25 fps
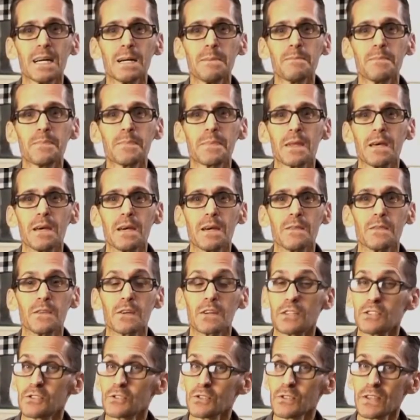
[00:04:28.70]
time in the
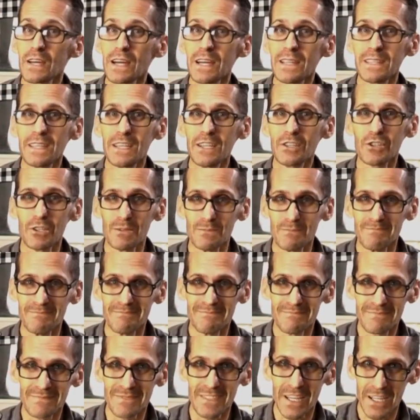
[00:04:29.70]
Gesundheit kitchen.
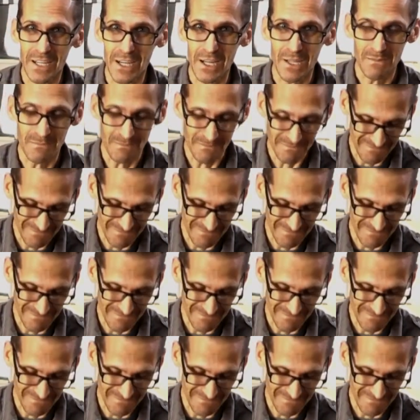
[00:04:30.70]
Take care.